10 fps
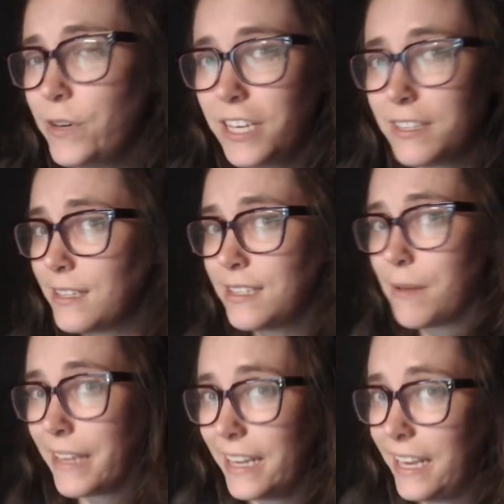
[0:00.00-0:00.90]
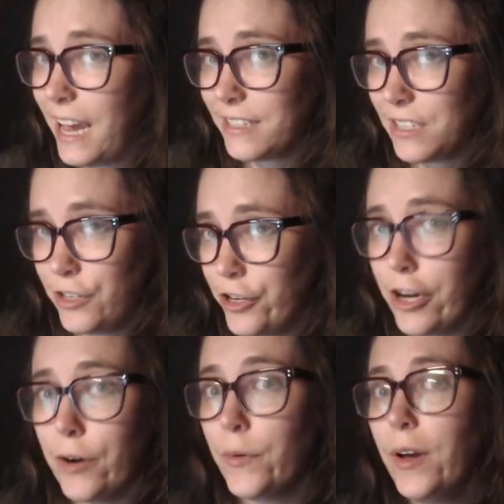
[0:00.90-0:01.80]
which isn't something he has in the
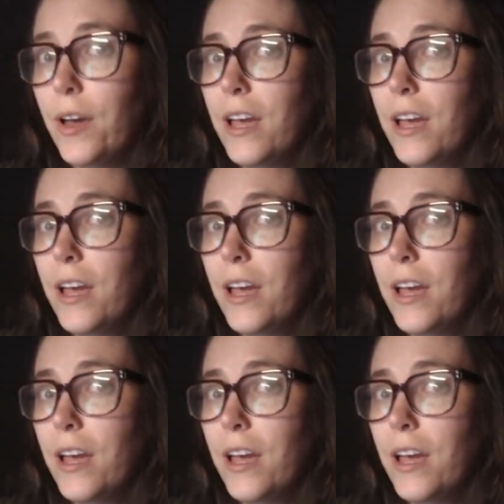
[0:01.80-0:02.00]
show.